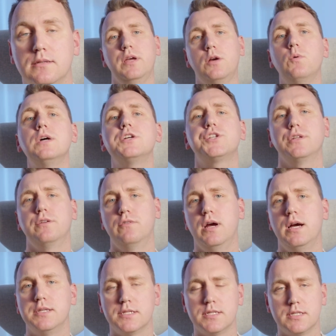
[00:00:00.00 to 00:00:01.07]
The question
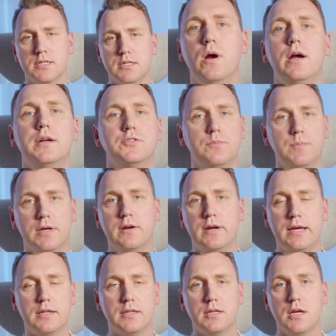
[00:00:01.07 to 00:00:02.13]
arises, where to
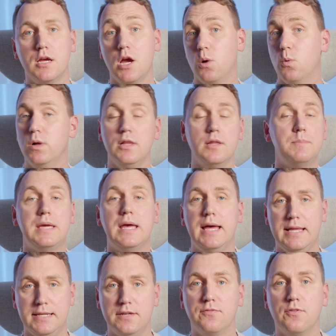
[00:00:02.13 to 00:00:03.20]
migrate? Will it be
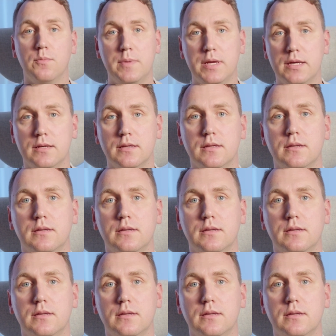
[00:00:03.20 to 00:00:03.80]
handy for me?